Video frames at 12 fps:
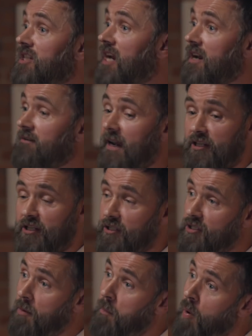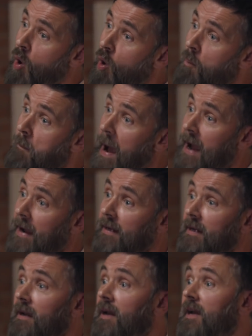direction. So pull
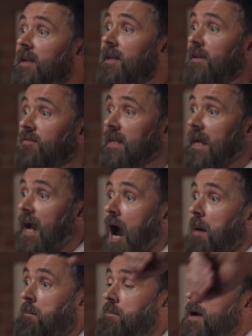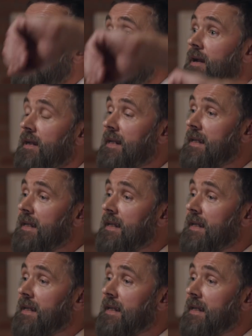back, lifting up. And